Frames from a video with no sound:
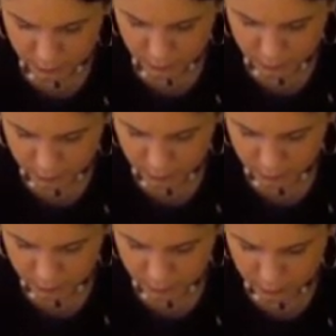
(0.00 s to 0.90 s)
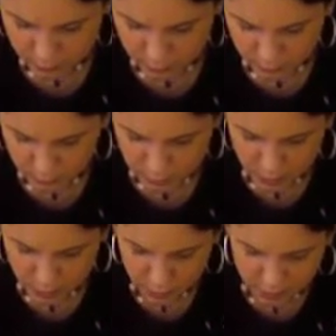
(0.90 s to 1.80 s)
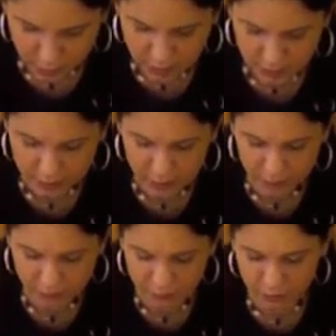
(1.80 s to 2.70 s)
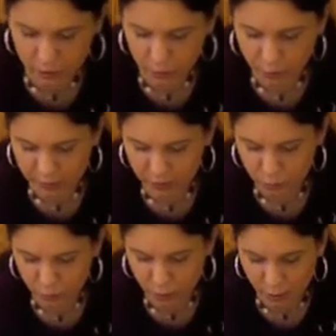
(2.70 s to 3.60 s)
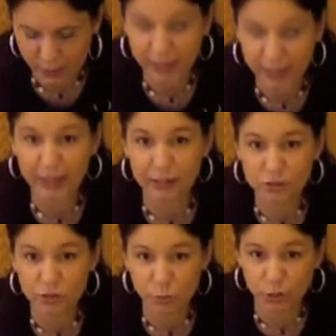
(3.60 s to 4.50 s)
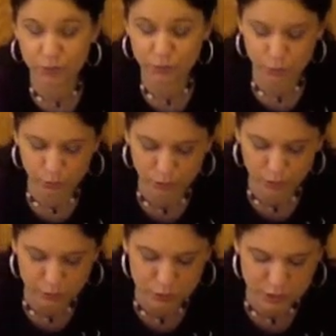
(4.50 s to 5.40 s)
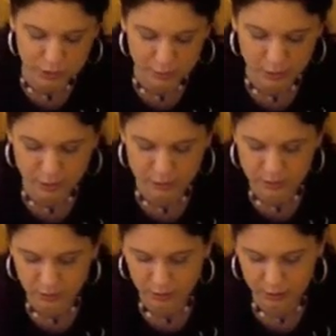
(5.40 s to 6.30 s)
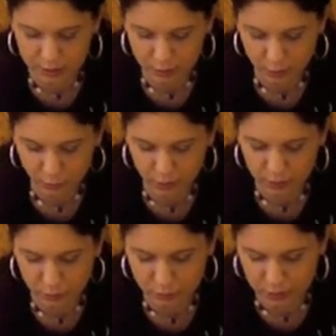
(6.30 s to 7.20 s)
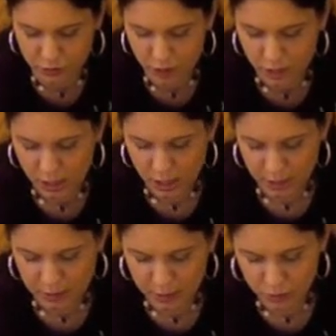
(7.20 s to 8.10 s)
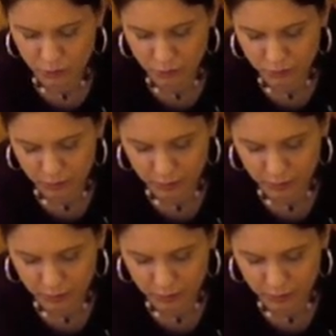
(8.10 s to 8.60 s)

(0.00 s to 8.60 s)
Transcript: And you may not get to fill it quite as well by hand as you would if you were using a machine, but it's still, like I said, it works in a pinch. And then you could fill a